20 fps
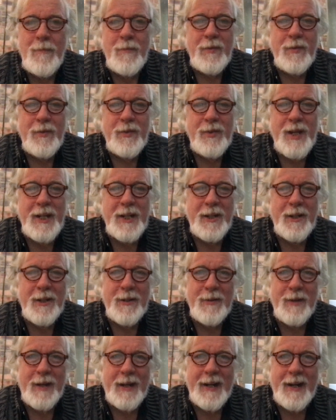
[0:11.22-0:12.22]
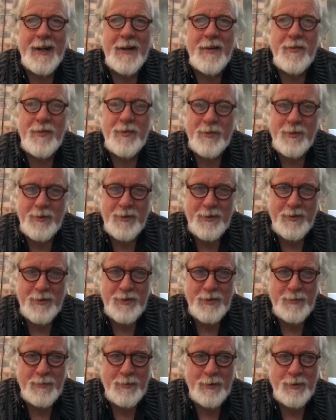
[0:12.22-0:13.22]
Thank you again for
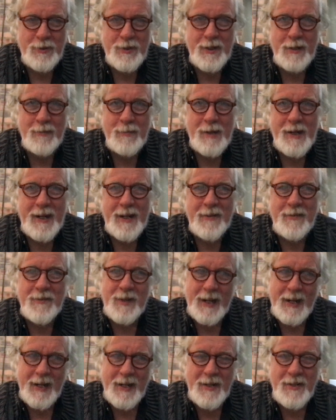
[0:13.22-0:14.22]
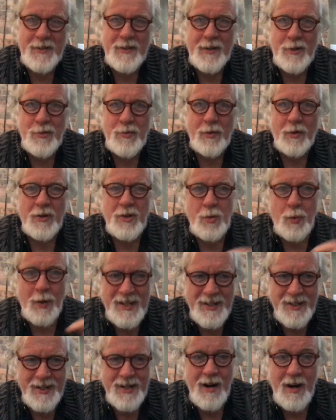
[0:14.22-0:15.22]
supporting me and for getting in touch. We've got
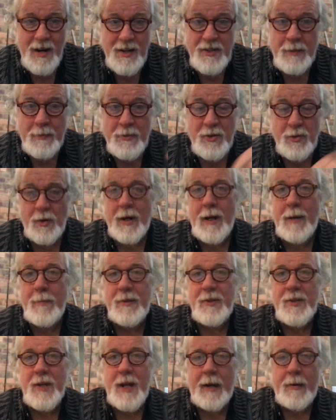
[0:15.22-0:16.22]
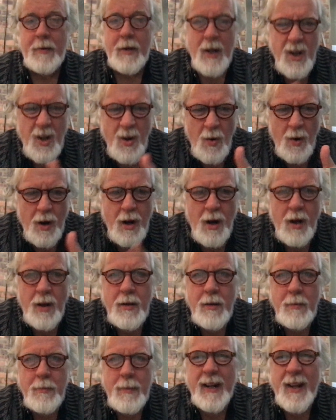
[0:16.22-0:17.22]
29 subscribers now. Go on,
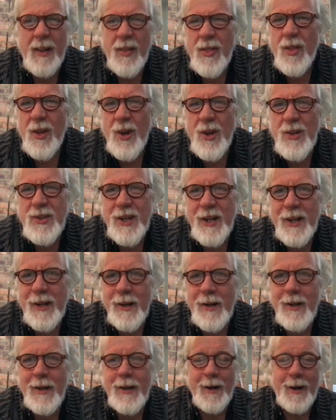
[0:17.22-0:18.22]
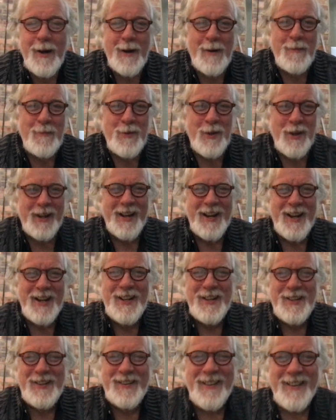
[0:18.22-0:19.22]
make it 30. I
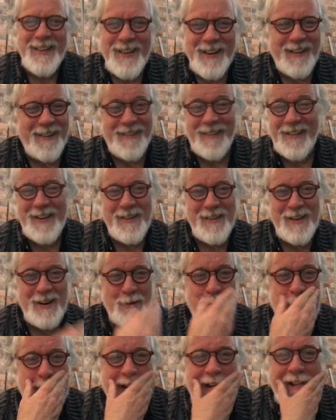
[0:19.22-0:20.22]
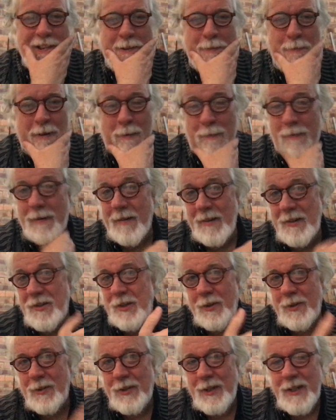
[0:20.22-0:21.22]
don't know why either, but apparently it's a
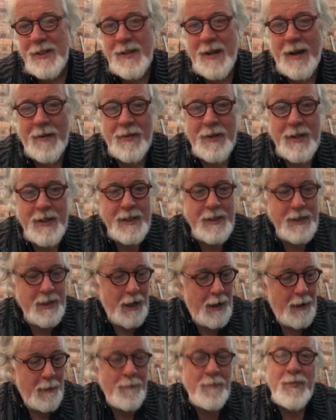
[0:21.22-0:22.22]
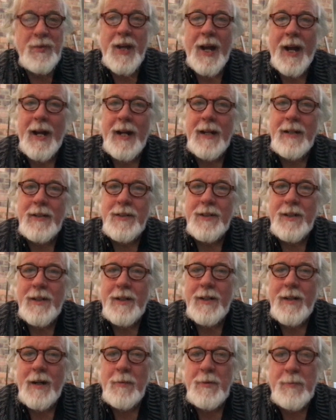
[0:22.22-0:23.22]
good thing to have.
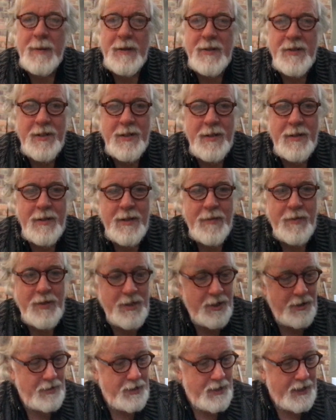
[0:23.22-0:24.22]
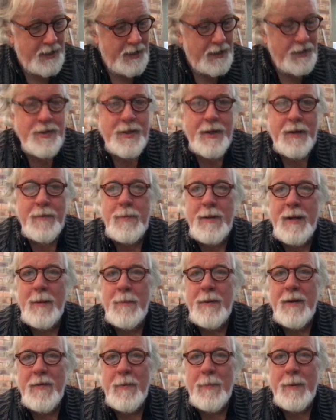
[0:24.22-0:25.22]
I'm supposed to do these every 2 days. They've been a
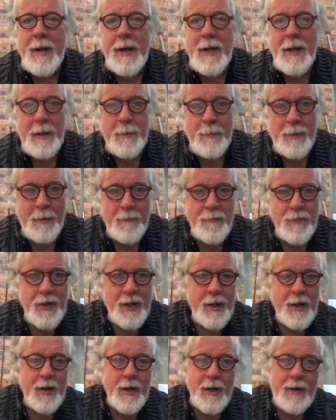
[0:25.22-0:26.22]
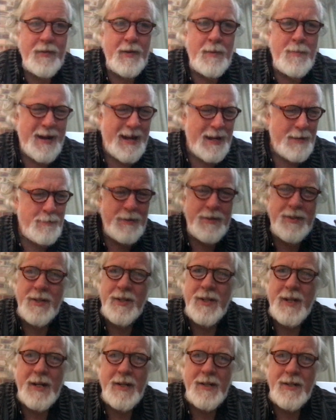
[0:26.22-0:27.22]
bit of a pain in the bum. I've had a mad busy
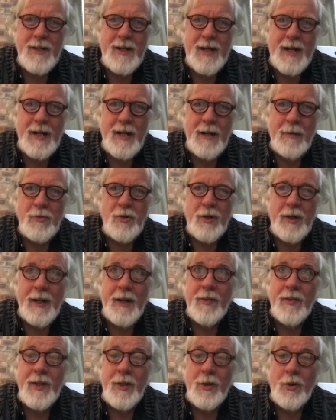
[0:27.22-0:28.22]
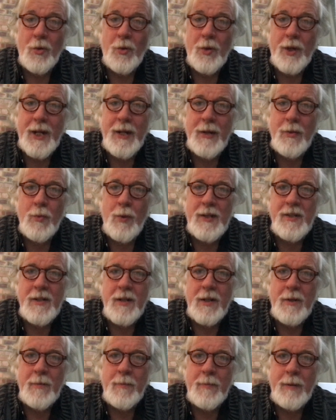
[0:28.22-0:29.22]
day today. I'm trying to get a thing called the West
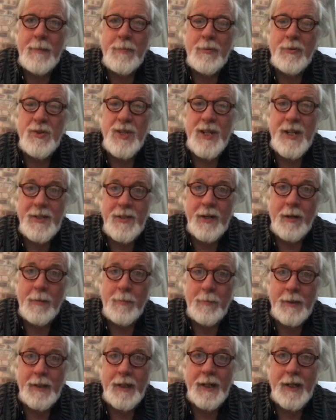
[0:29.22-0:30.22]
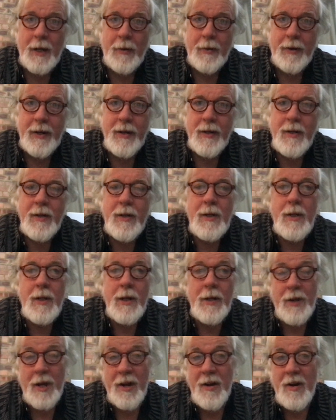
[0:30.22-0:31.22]
London People's Theatre Company going.
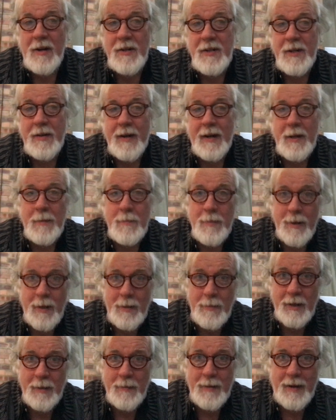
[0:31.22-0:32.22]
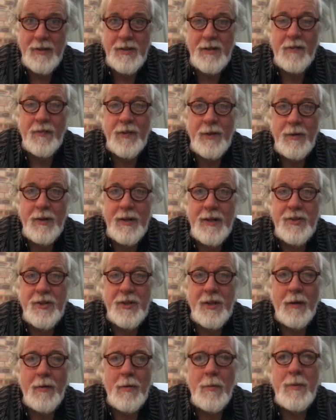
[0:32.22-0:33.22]
An idea I had in Birmingham actually a few years
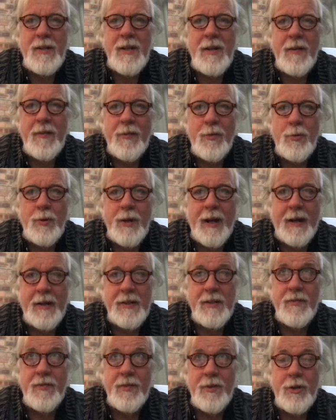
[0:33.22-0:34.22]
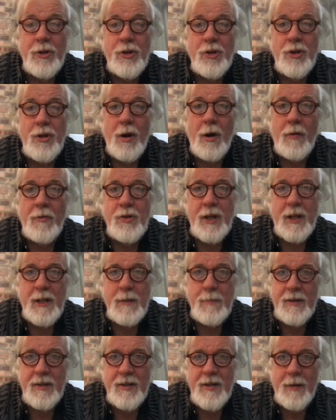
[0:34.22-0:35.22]
ago when we did a full cast version of
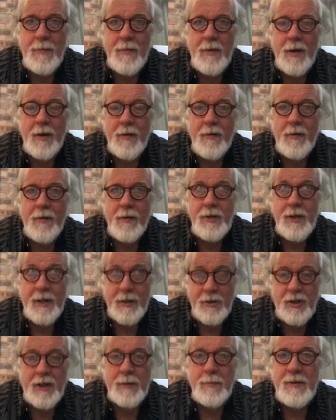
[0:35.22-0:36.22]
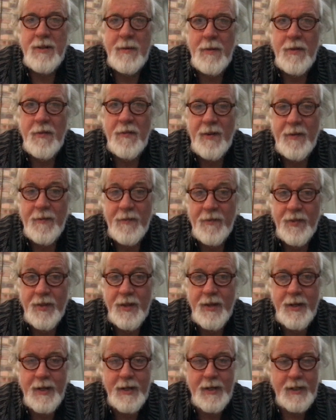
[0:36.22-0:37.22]
Shakespeare's Henry V.
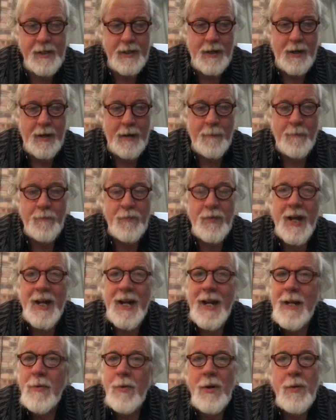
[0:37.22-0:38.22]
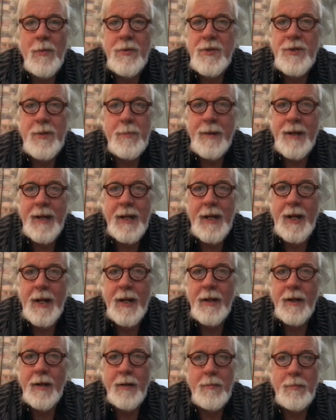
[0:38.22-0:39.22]
And anyone that wants to be in it
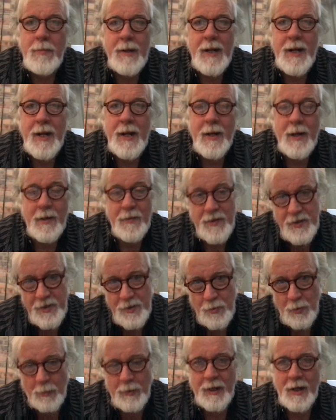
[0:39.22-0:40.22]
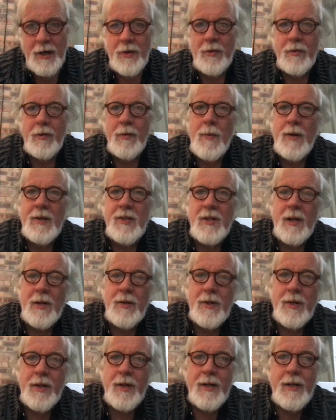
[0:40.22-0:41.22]
can be in it, and this is what we're going to do in West
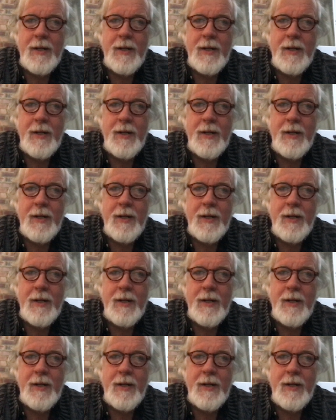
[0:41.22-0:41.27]
London.